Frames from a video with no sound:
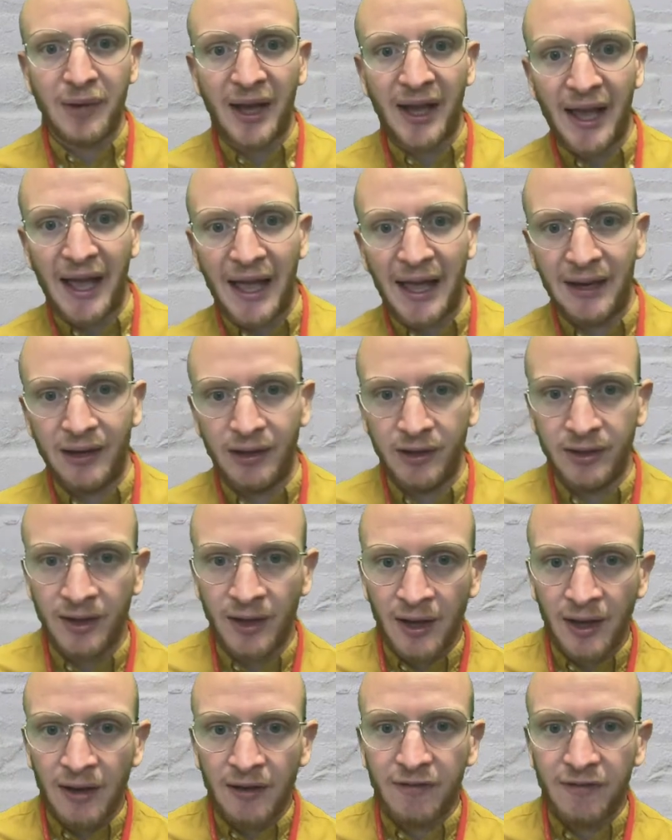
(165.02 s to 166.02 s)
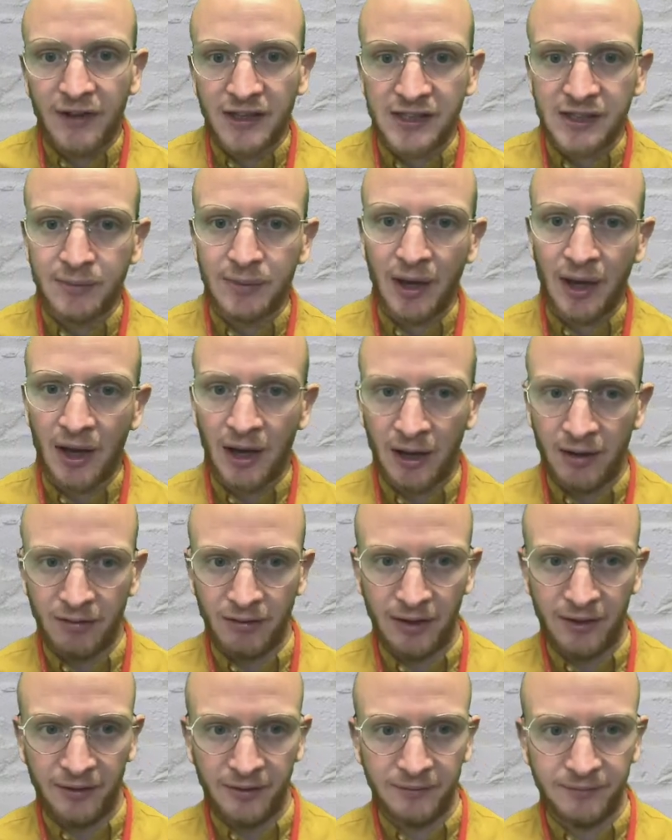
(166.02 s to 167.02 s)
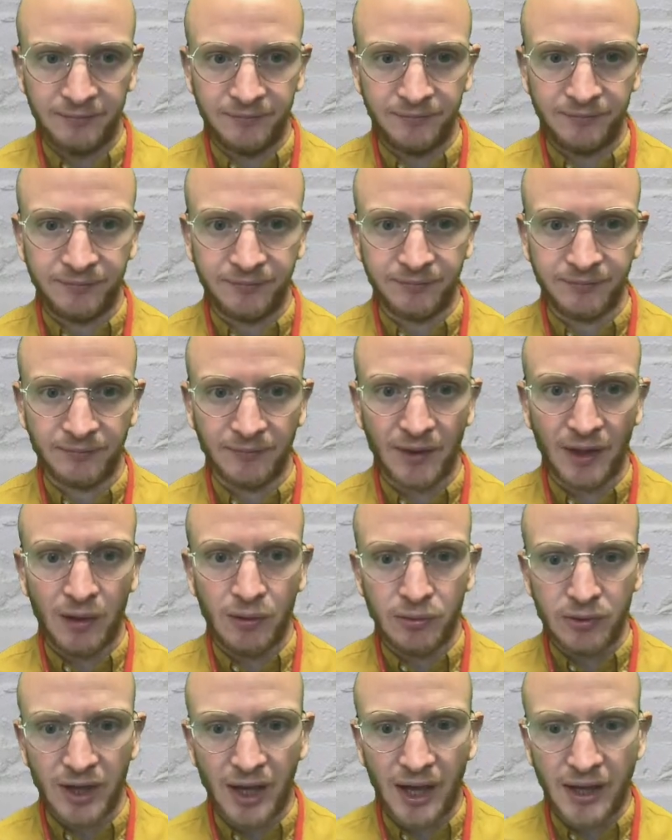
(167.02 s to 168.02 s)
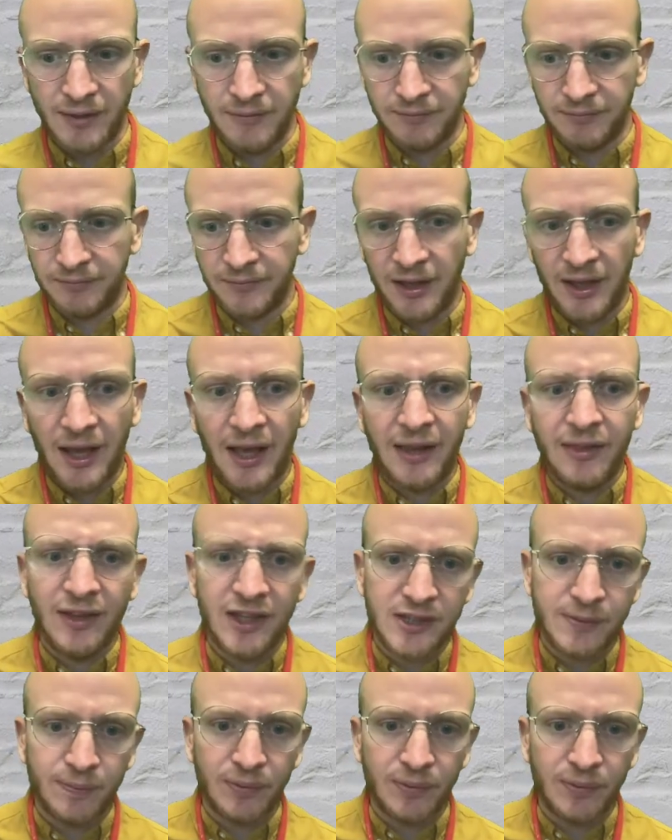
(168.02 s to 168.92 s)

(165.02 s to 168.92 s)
by Alan Fatamaharan. Okay? And this